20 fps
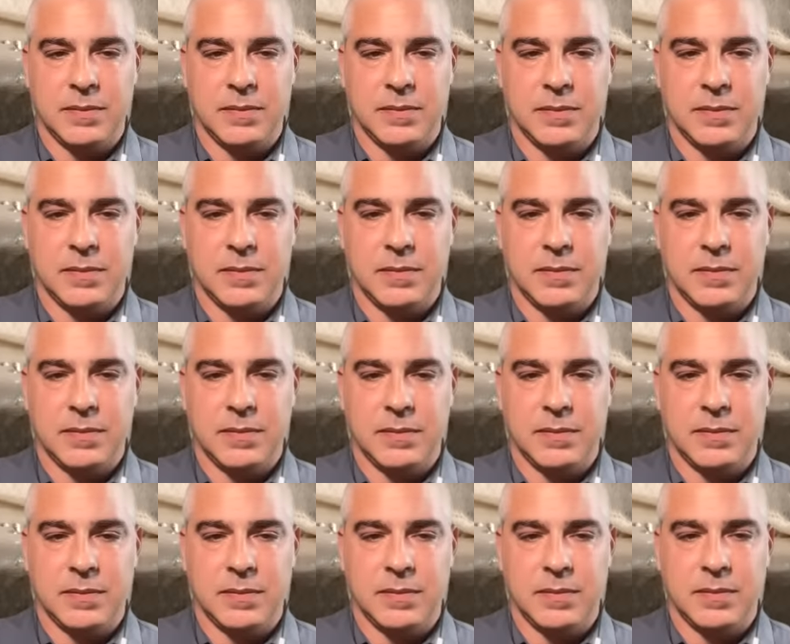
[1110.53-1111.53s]

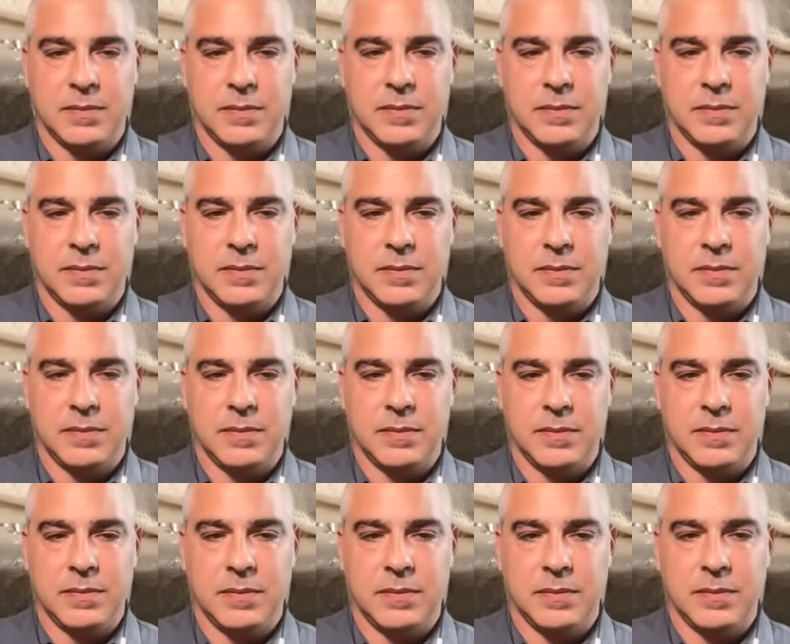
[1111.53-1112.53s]

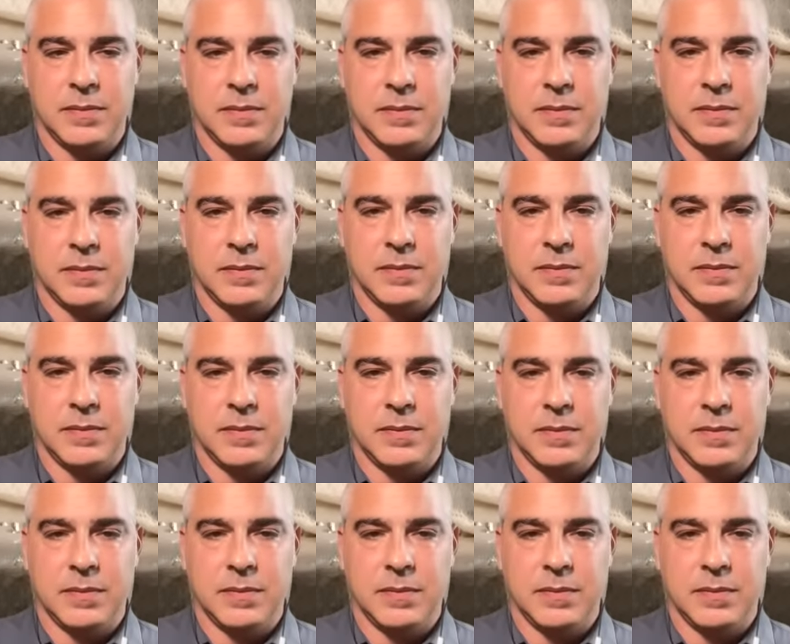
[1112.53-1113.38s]
(not speaking)